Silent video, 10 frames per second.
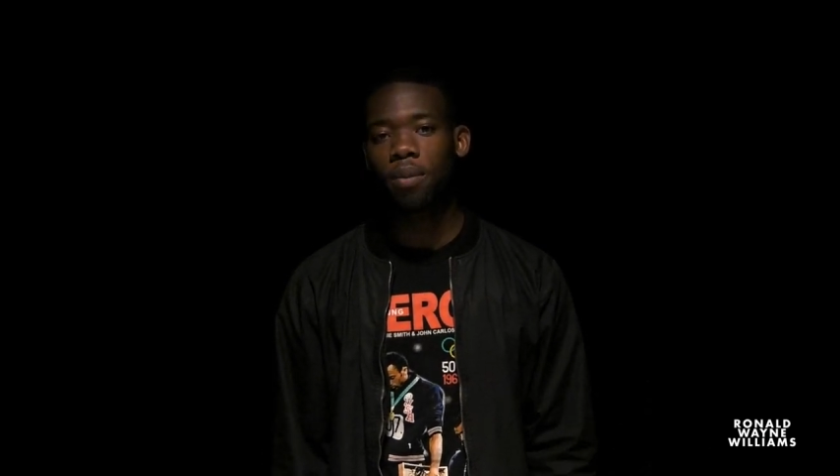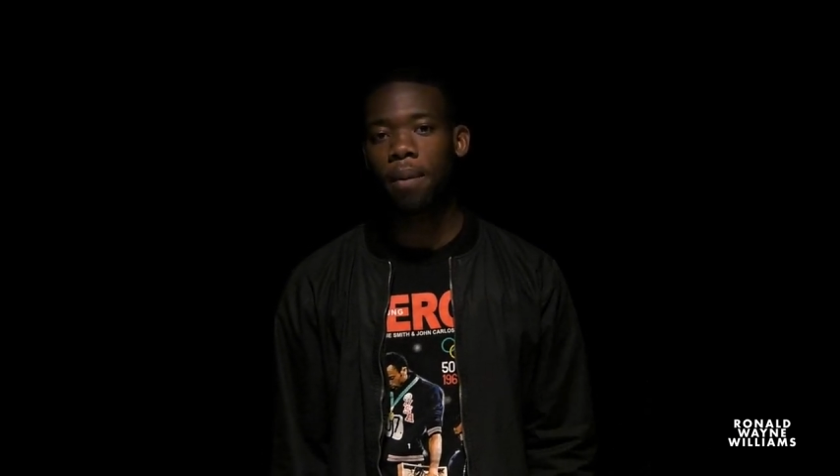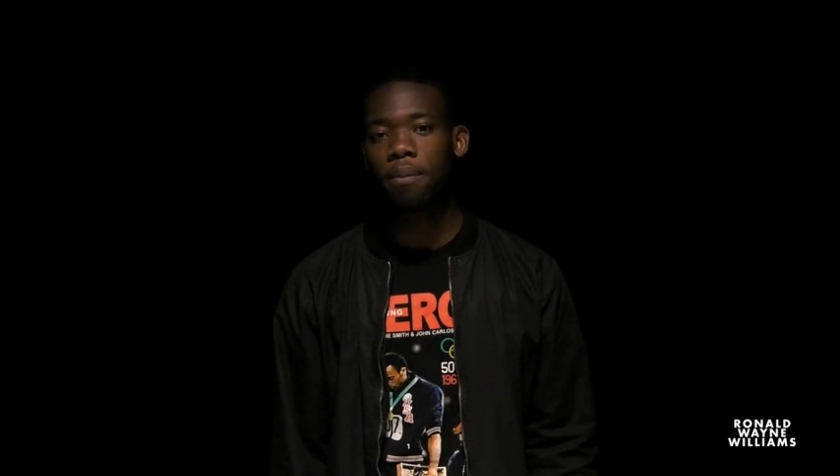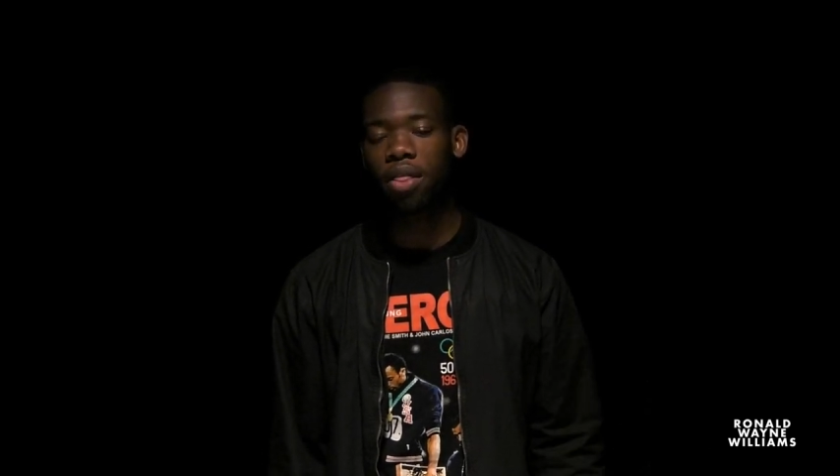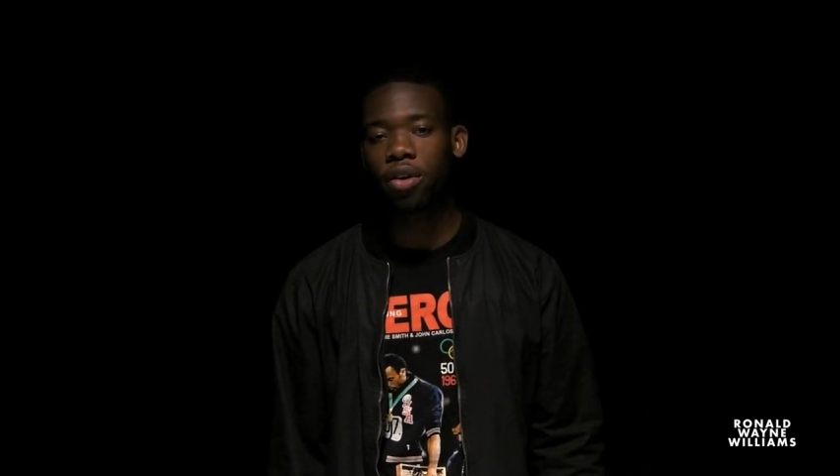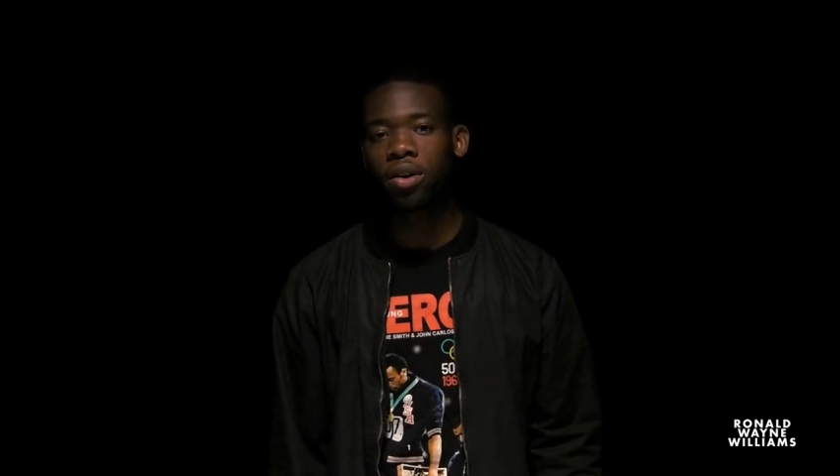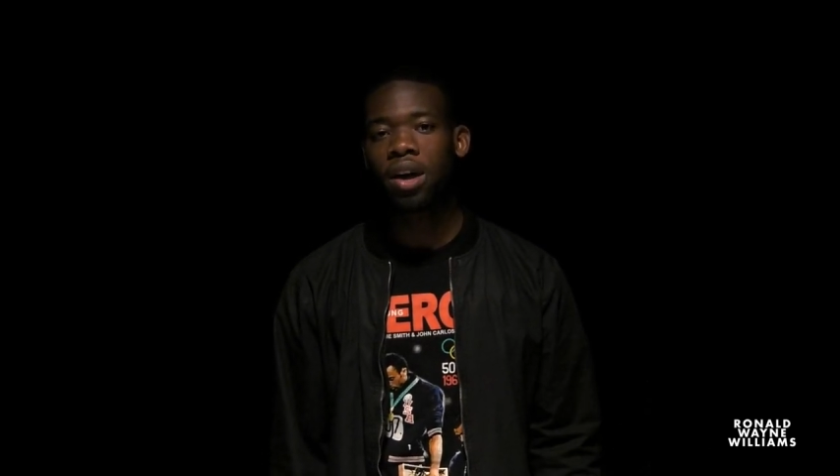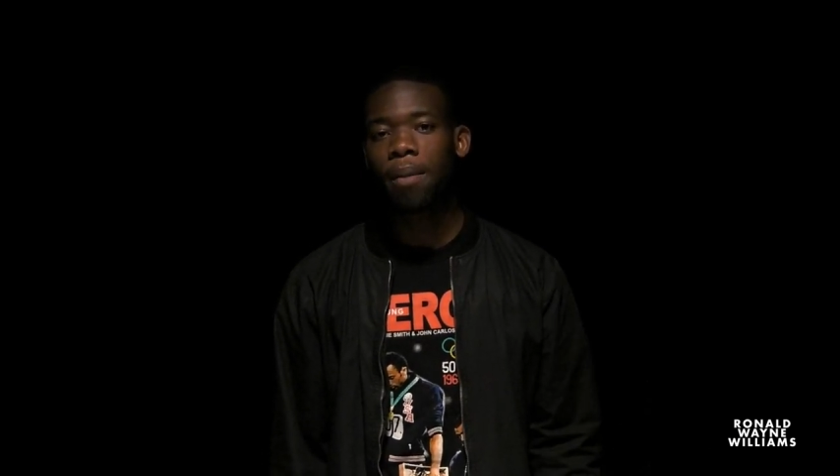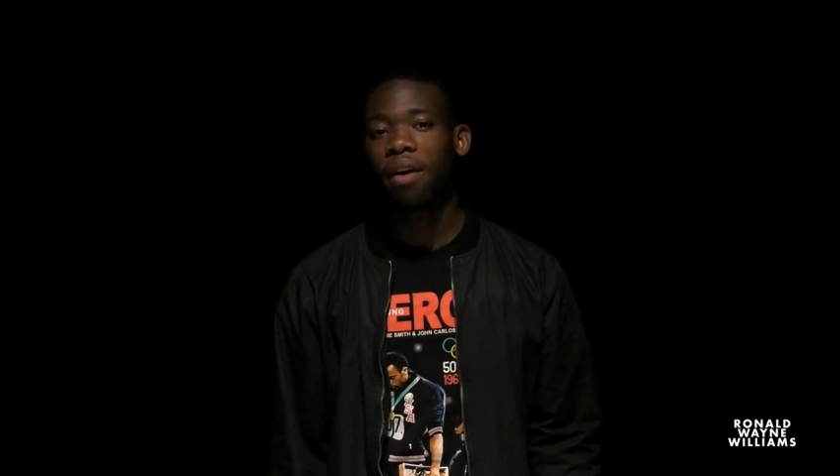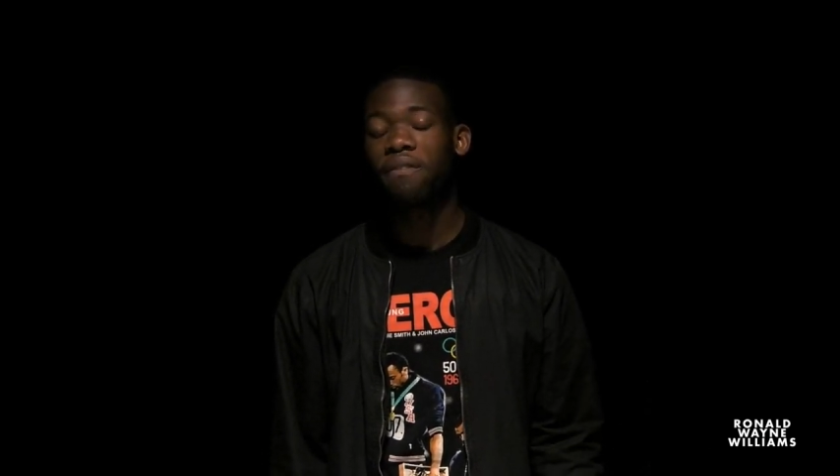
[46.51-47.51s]
My mother,
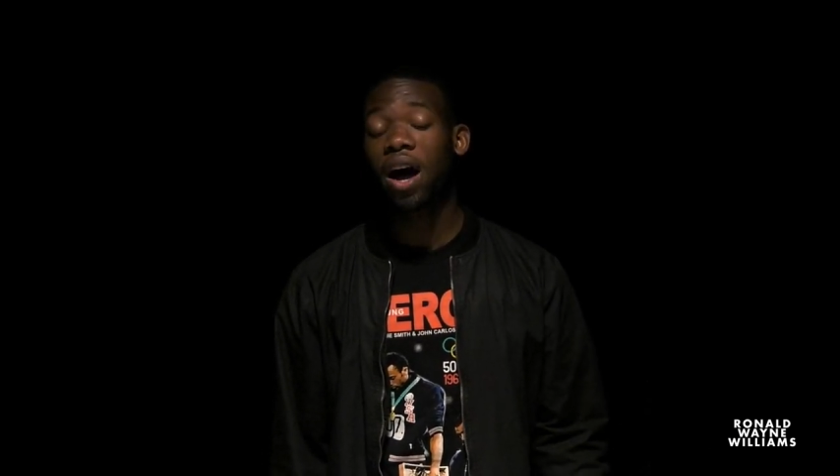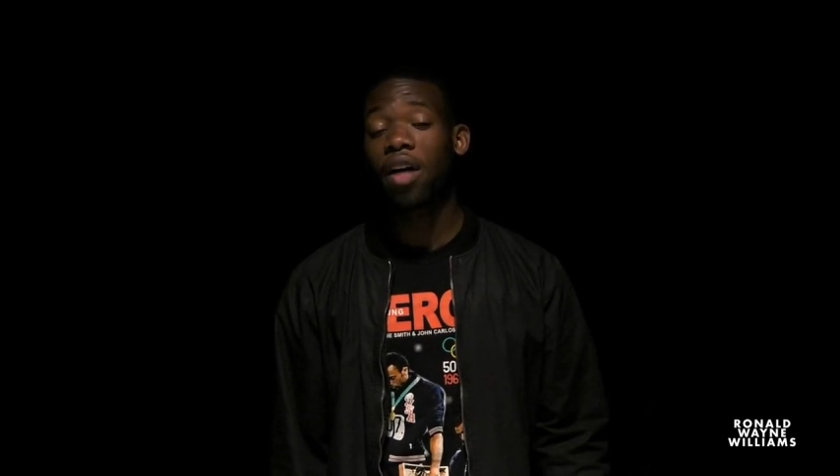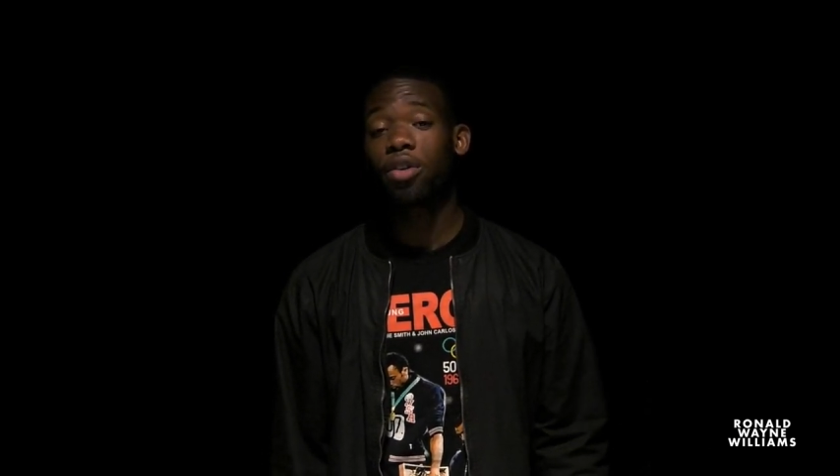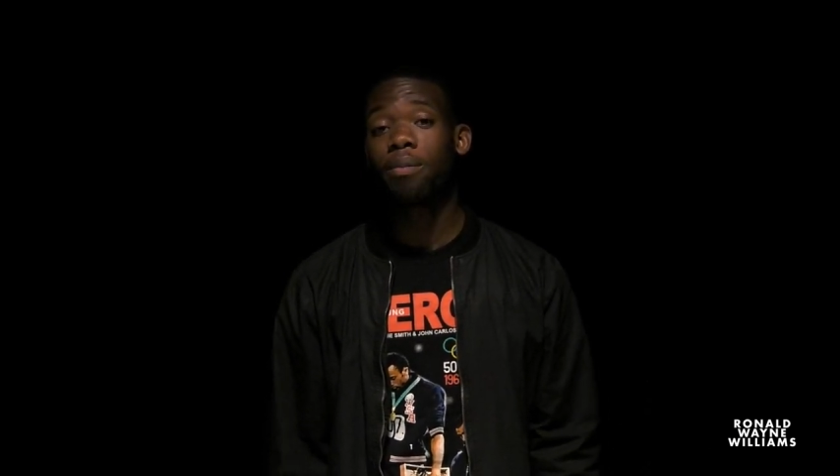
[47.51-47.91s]
my father,